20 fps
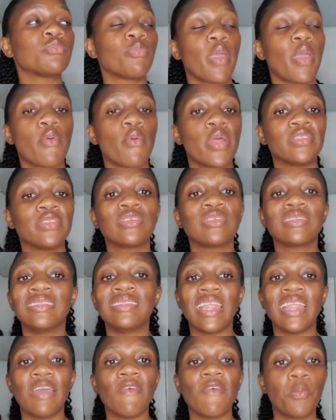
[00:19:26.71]
parents
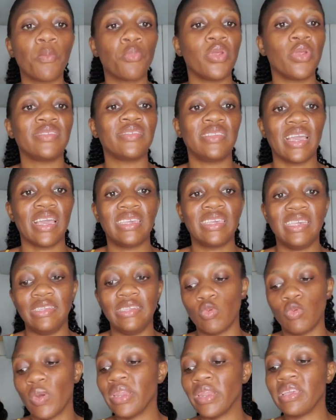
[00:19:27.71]
never praise their
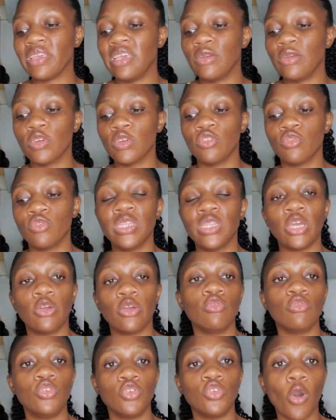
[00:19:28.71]
kids when the kid was doing a
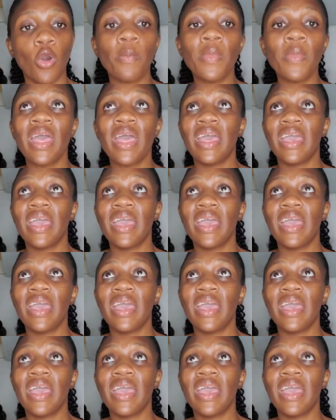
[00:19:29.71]
good job